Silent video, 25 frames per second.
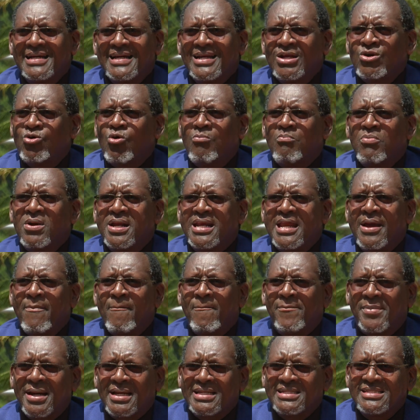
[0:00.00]
Nobody
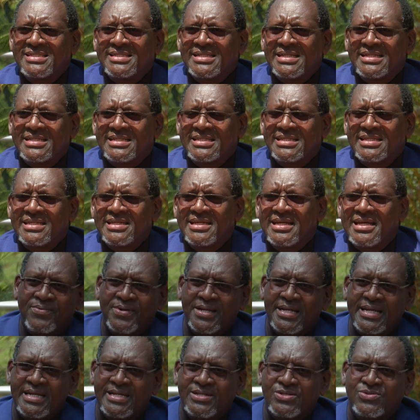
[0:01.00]
minds it.
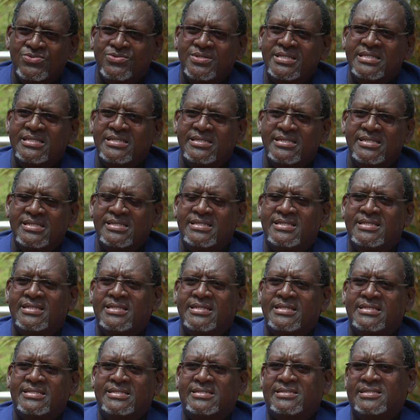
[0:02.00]
We need to resist
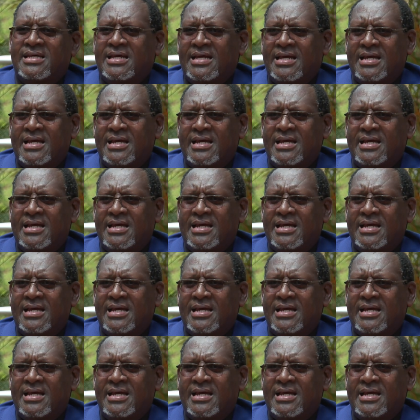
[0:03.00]
this